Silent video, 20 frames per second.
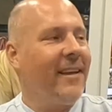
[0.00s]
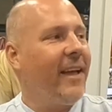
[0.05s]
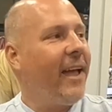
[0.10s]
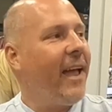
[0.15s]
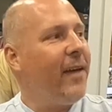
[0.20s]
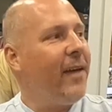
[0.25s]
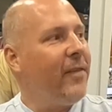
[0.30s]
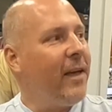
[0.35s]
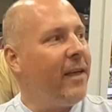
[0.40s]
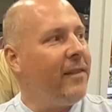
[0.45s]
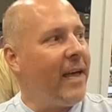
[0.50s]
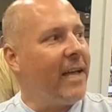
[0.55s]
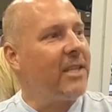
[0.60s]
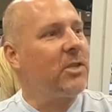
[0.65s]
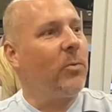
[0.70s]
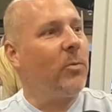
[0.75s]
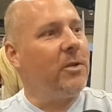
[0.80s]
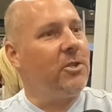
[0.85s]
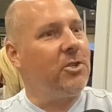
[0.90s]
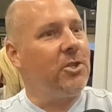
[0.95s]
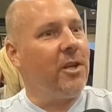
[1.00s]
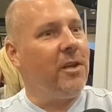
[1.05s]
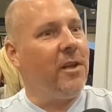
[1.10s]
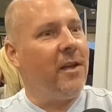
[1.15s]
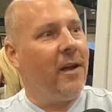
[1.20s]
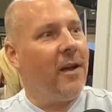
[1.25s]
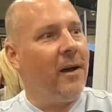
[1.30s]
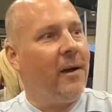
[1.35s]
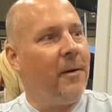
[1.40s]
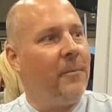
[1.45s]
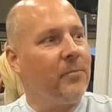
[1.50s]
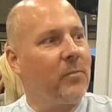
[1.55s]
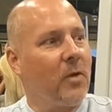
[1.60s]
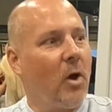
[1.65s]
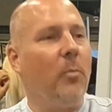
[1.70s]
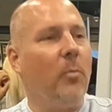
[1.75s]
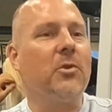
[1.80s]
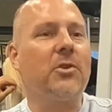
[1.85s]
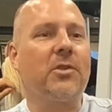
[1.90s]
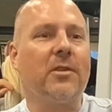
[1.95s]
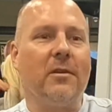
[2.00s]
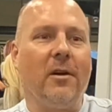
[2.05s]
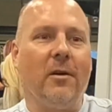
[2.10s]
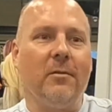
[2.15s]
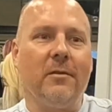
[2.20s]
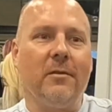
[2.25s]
And then that's when she, almost